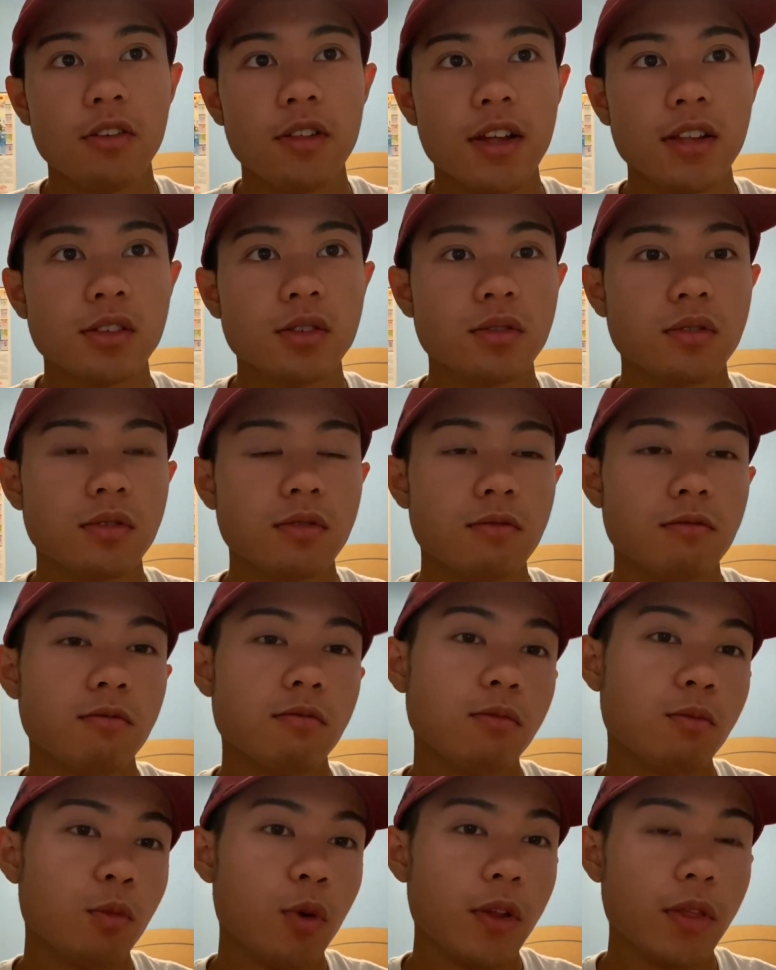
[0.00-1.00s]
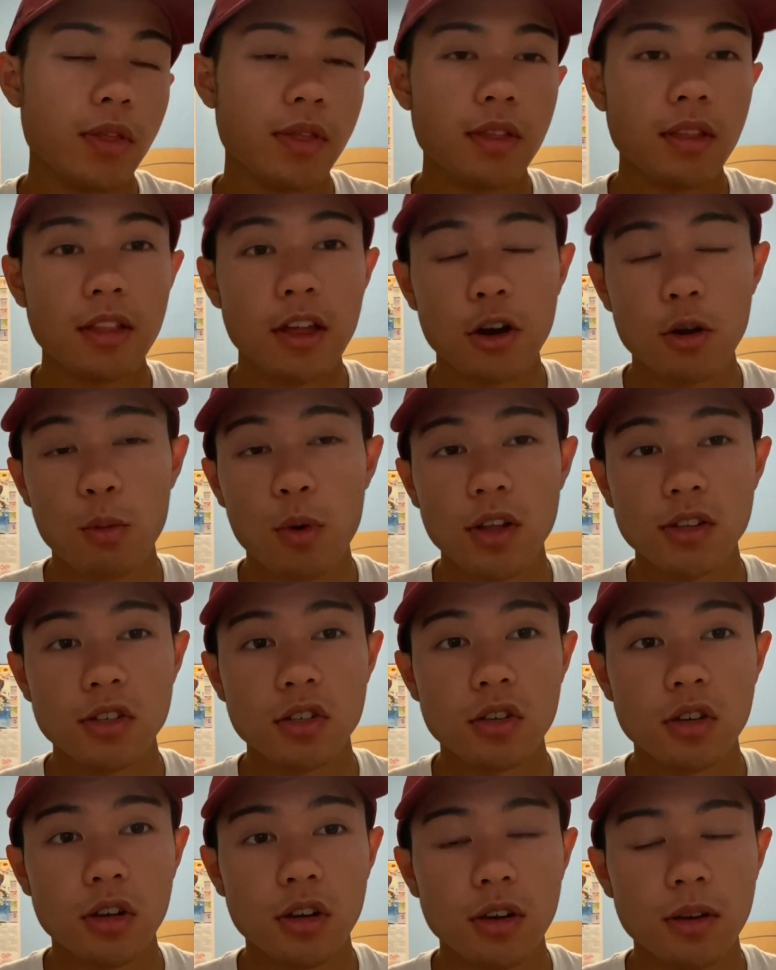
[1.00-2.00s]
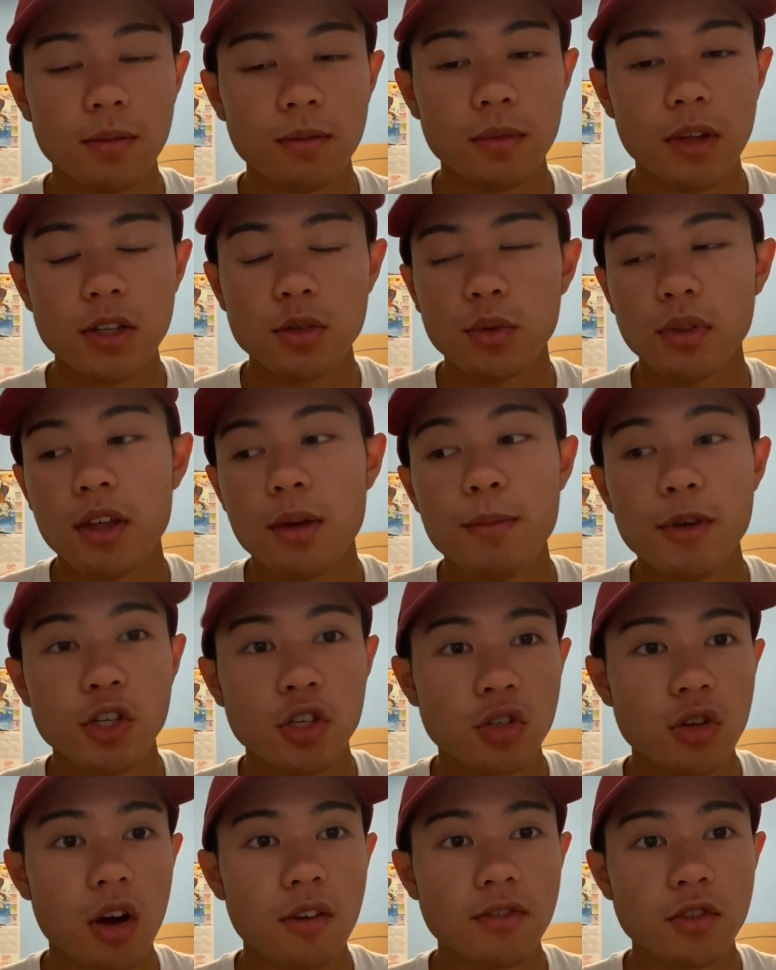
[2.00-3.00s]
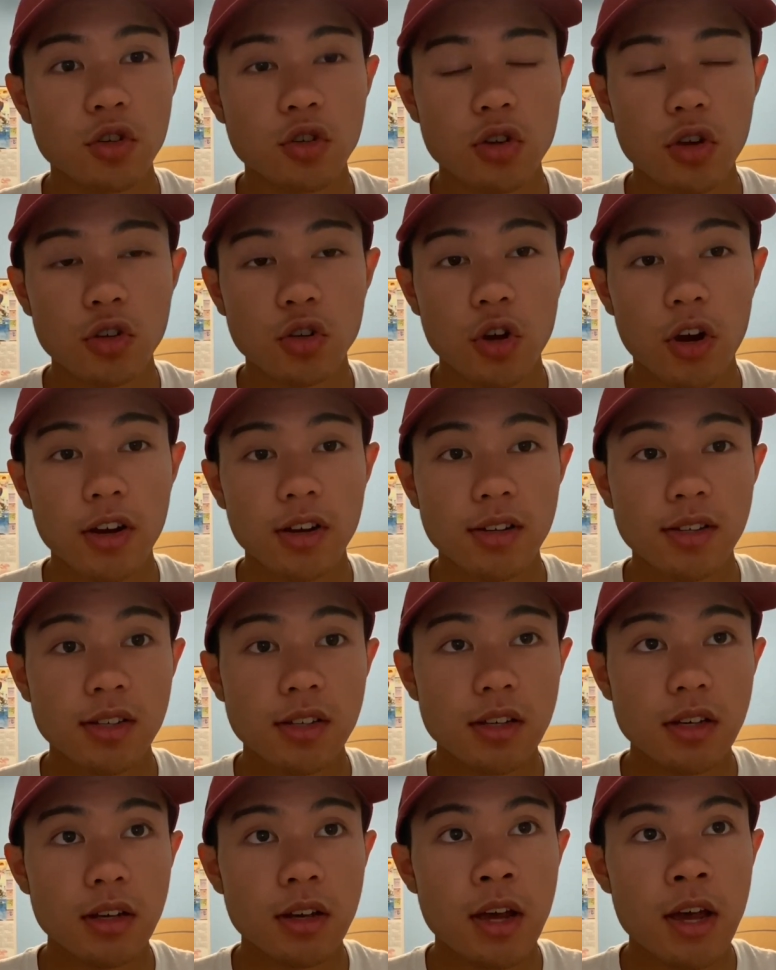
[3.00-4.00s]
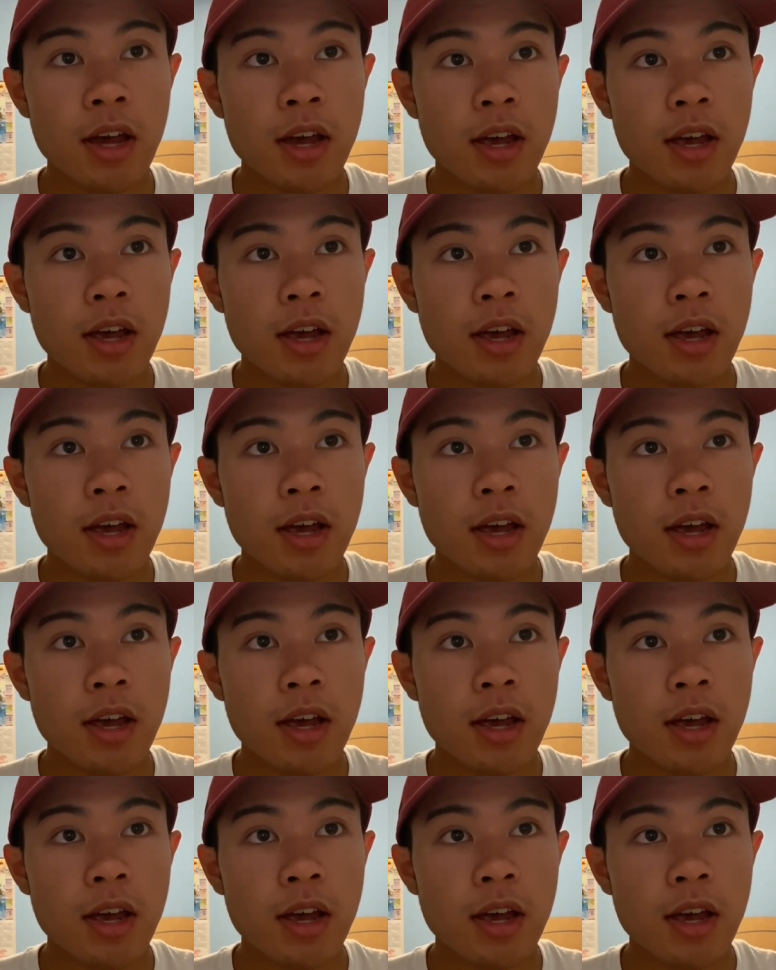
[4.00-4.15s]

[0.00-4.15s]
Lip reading: That's what the letter that's what the admissions officers are trying to see.